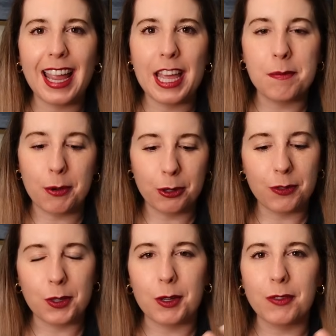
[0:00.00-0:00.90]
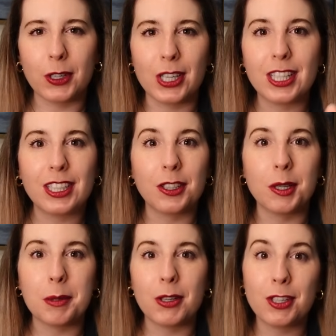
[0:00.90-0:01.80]
and both of you are very clear
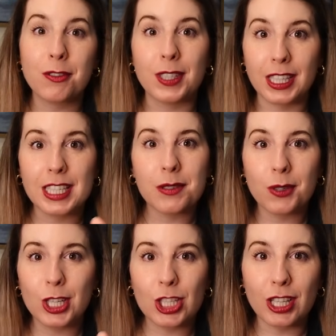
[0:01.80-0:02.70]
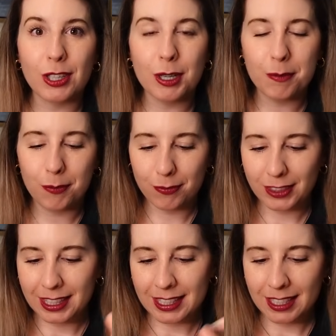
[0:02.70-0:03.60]
about your feelings for each other.
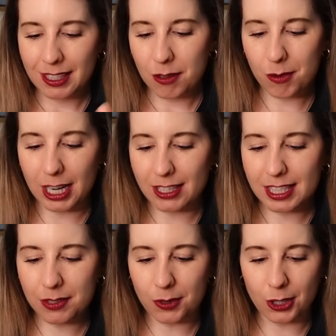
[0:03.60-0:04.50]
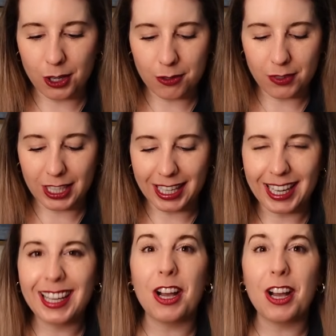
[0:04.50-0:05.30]
What else is Virgo feeling?